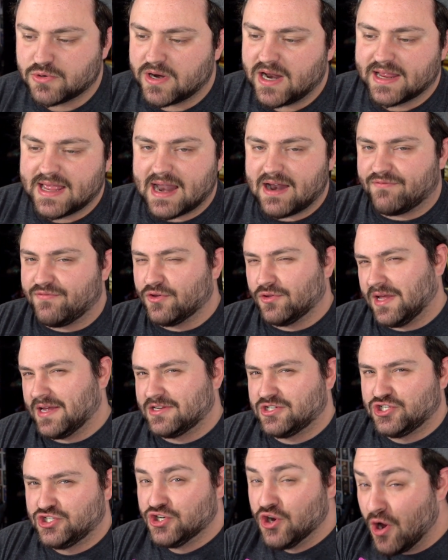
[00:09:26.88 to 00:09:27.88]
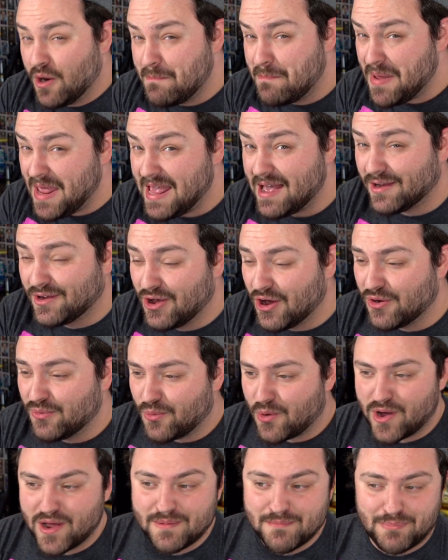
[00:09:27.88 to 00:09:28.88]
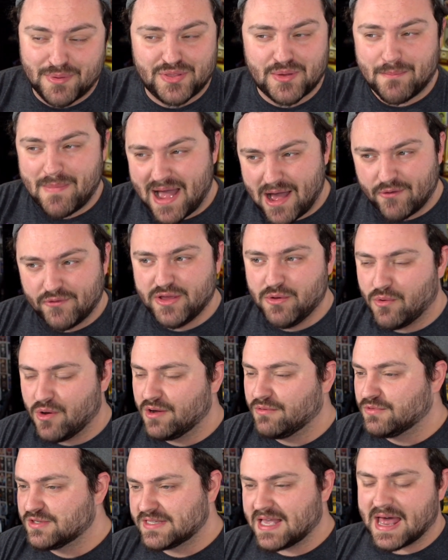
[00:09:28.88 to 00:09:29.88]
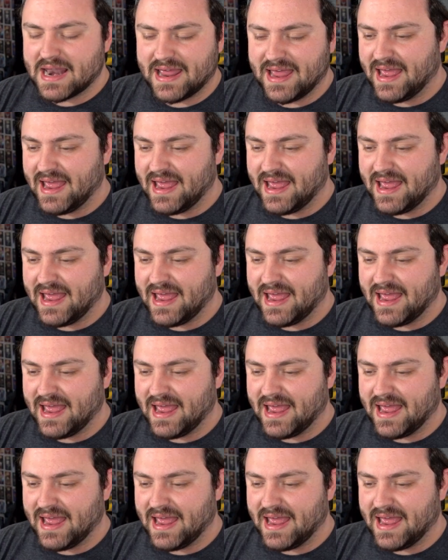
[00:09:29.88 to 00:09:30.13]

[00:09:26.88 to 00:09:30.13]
one, again, I feel like should be a good one, but the Maui one was kind of